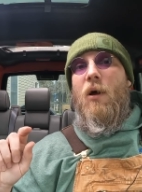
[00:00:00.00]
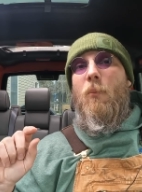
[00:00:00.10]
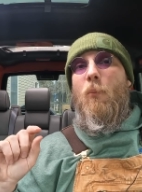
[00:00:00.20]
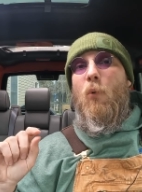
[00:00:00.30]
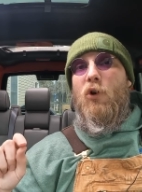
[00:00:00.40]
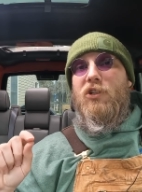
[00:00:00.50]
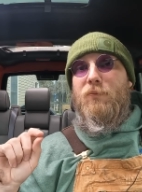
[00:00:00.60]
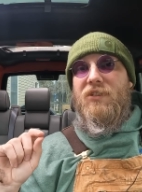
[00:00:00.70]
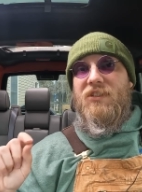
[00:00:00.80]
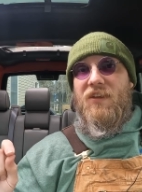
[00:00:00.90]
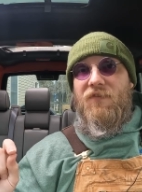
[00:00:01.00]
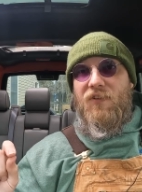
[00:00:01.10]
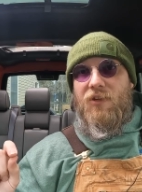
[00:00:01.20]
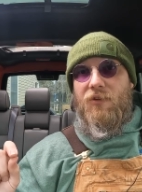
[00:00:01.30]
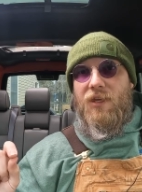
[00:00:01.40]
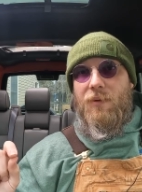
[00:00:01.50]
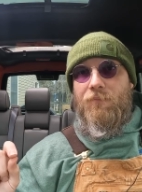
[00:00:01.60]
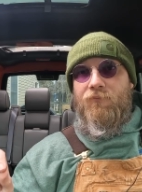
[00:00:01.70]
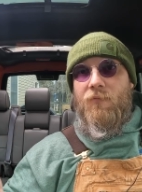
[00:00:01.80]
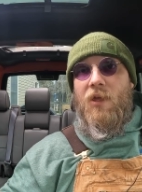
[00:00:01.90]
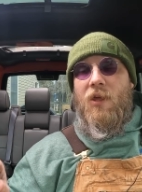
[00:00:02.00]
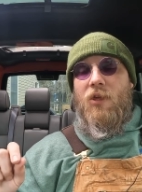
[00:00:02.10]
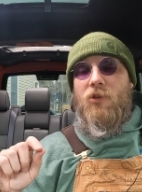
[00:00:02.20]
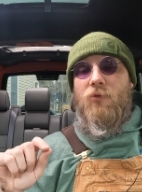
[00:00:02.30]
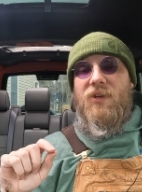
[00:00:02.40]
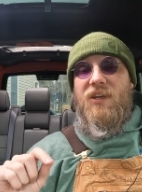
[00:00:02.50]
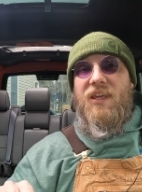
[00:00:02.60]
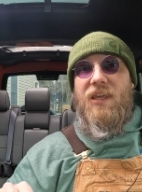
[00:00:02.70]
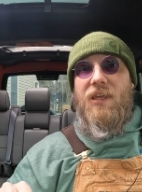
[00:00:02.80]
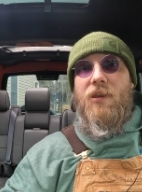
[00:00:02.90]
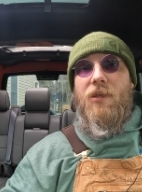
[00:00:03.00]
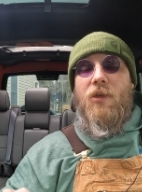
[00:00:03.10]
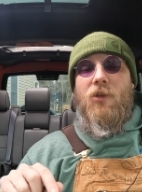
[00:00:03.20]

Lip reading: More specifically, you need